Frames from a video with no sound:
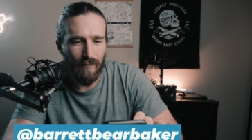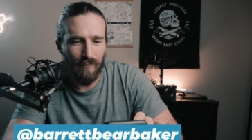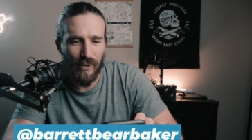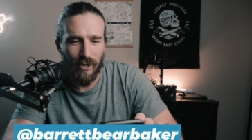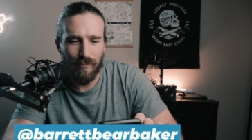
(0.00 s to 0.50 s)

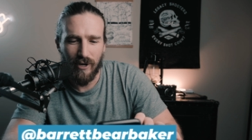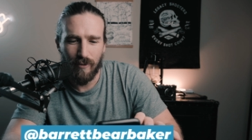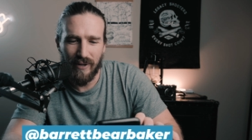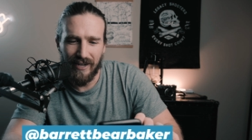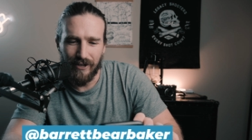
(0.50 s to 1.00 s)
Barrett Bear
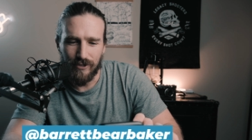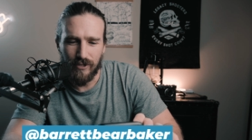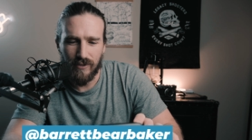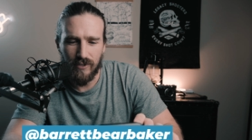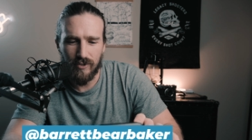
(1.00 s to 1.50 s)
Baker
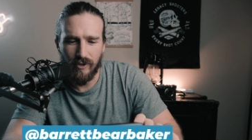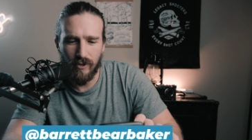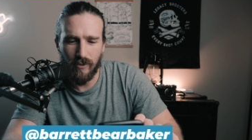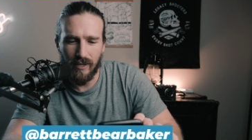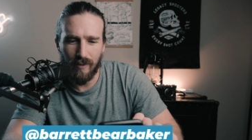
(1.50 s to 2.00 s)
took this
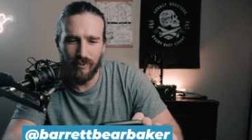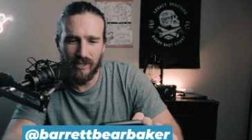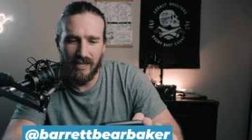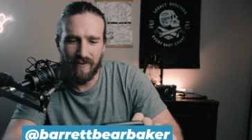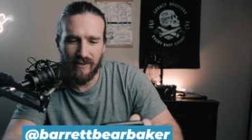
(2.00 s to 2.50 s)
photo. I
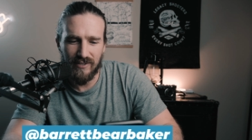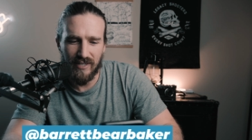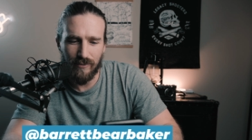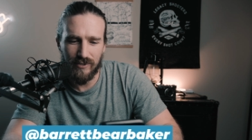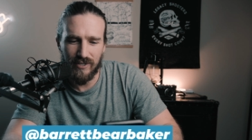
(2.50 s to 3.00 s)
believe he said
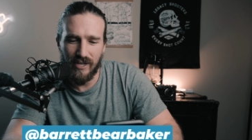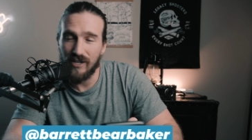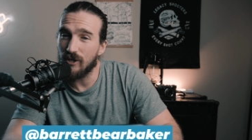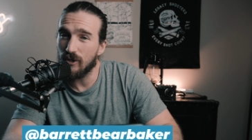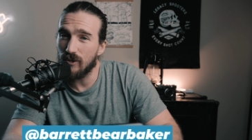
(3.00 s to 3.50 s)
it was
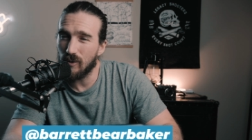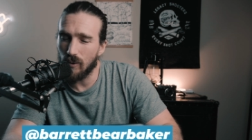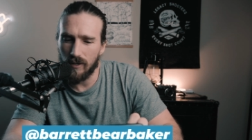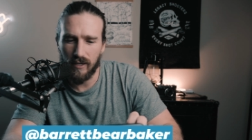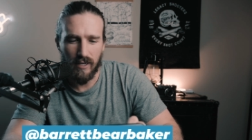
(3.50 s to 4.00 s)
in New
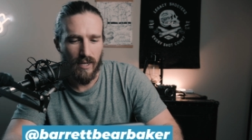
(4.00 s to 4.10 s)
York.